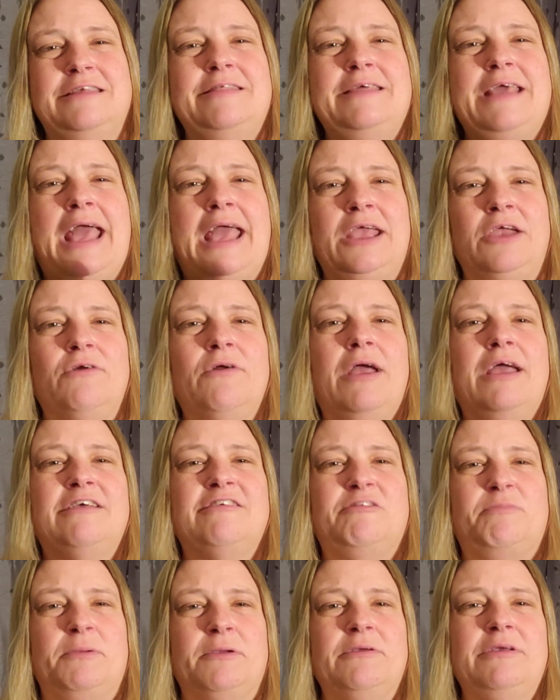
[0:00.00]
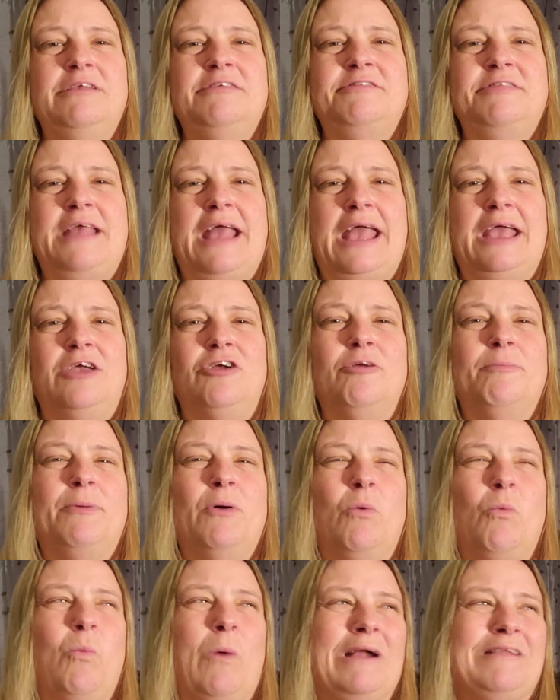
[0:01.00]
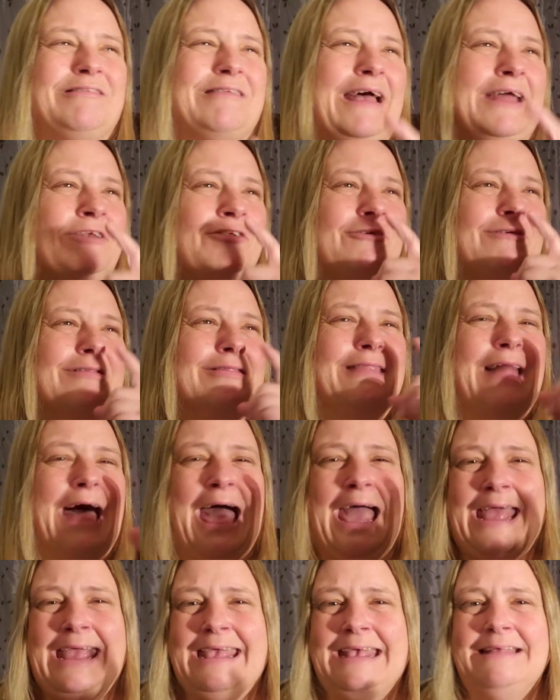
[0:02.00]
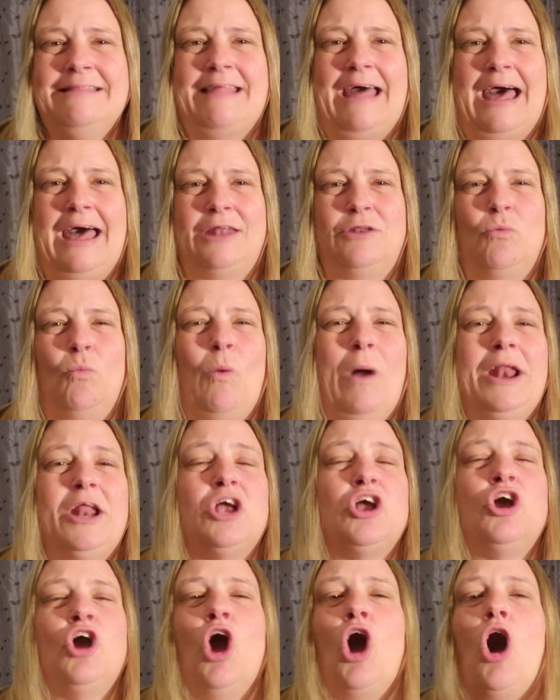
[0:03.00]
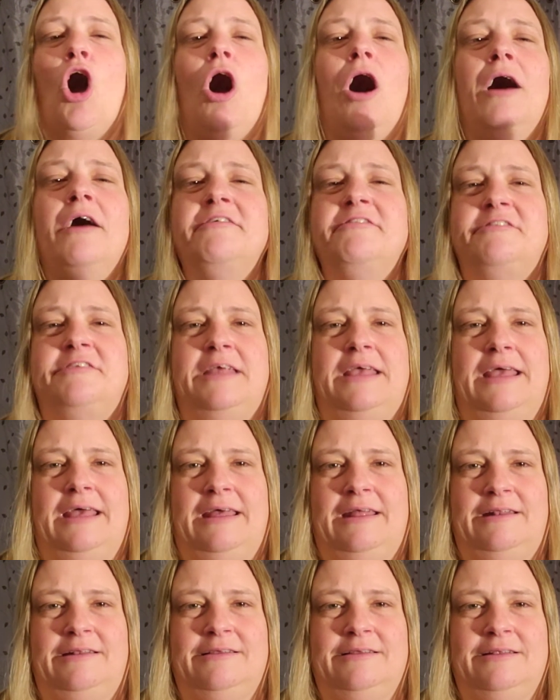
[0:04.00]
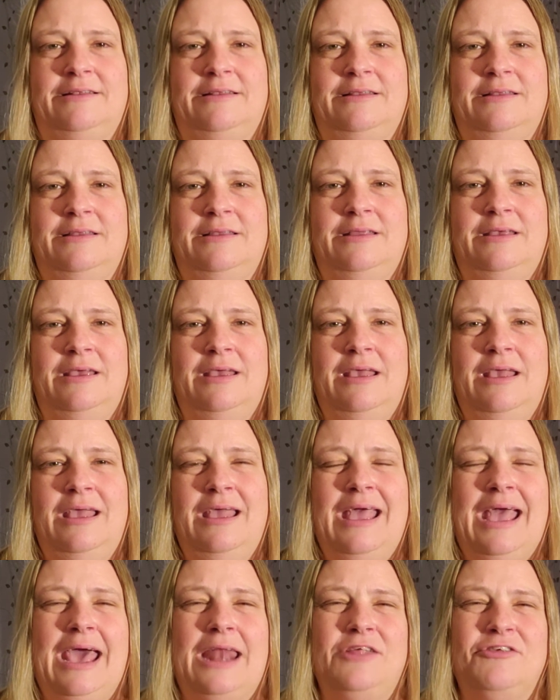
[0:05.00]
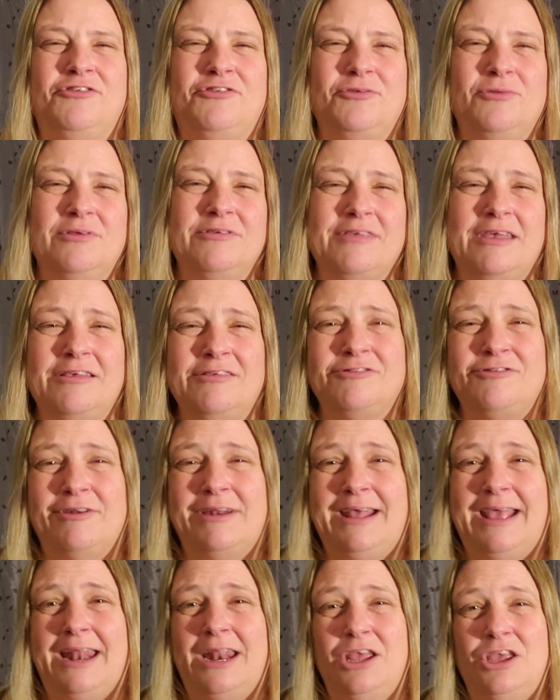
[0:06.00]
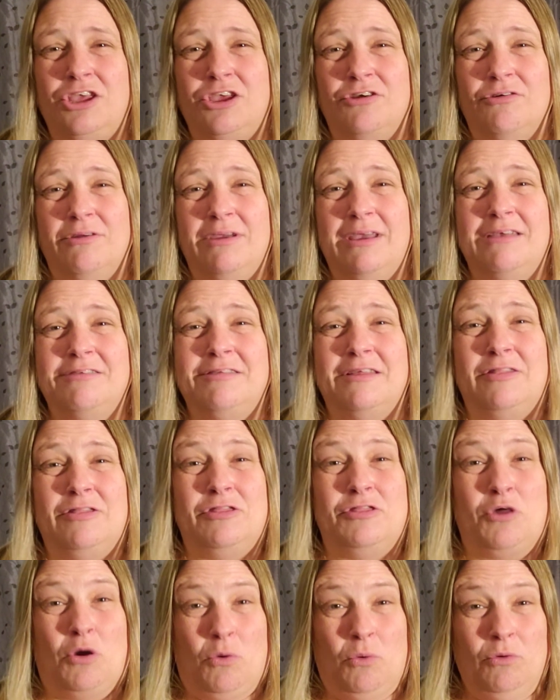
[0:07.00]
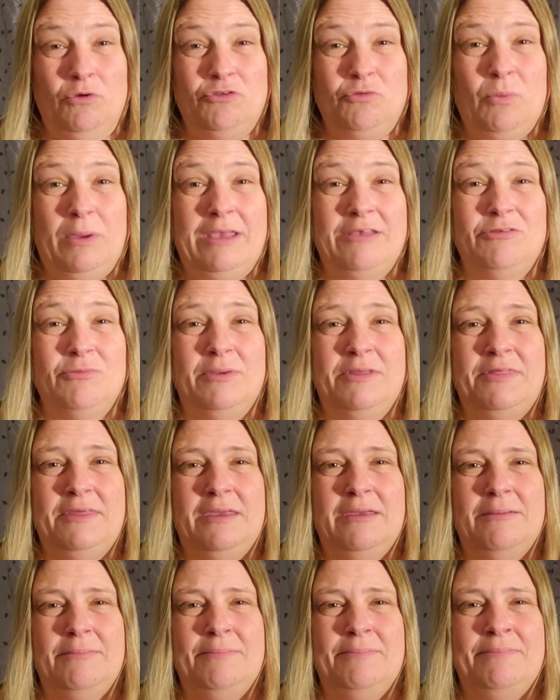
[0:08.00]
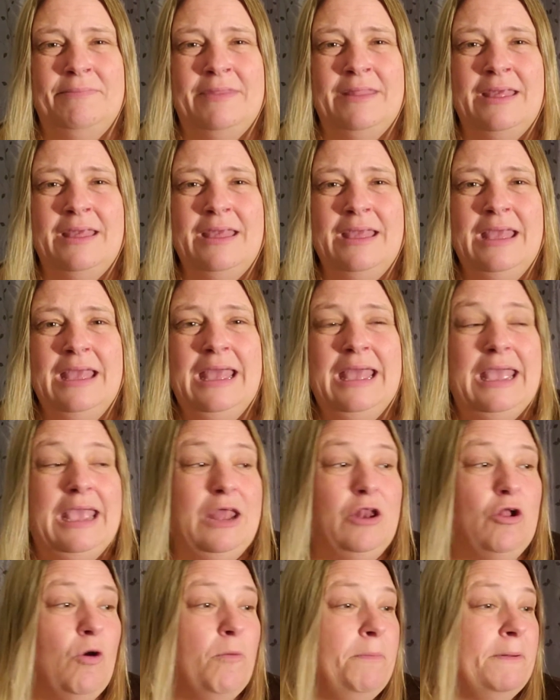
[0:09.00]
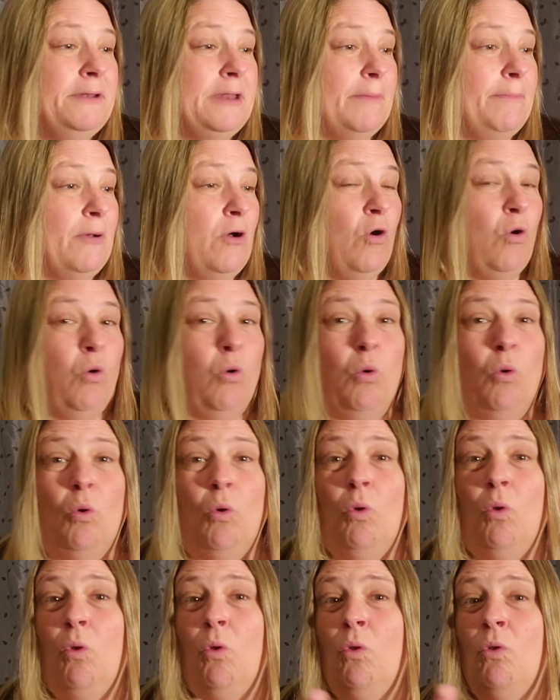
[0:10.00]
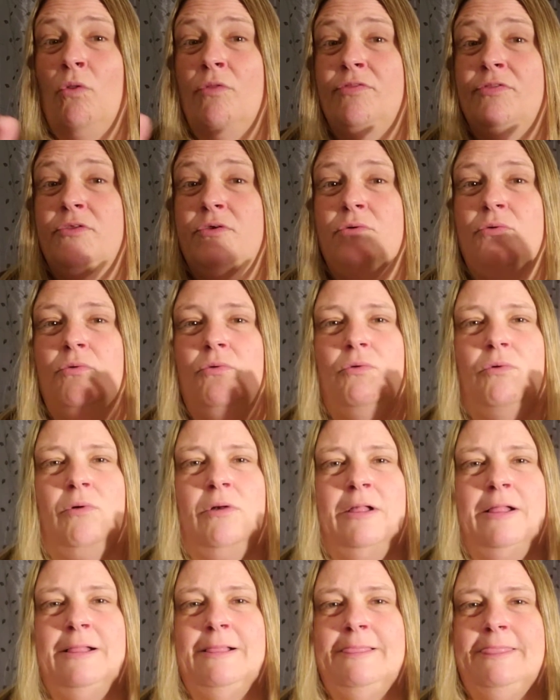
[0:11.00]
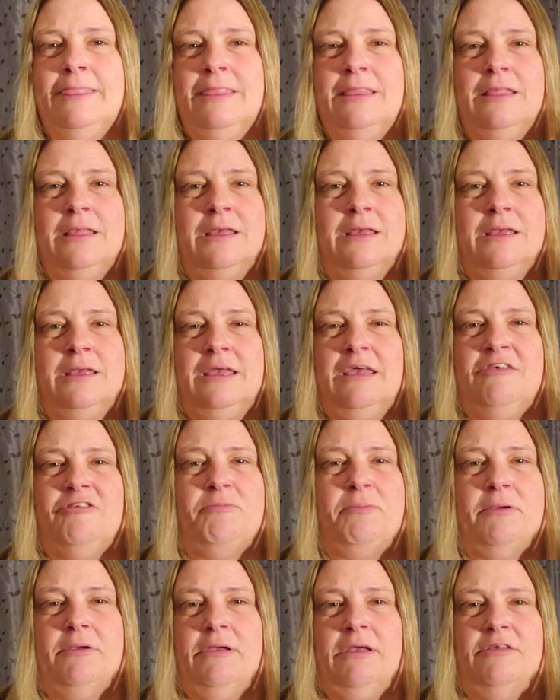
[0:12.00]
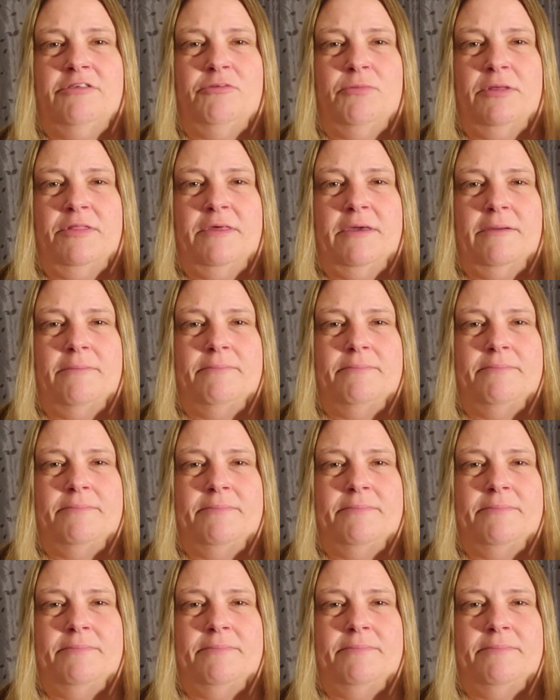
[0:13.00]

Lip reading: the anger, I experience the anger, but what's underlying that? What caused it? And as soon as I started getting curious in those ways with him, it opened up a whole new experience with him.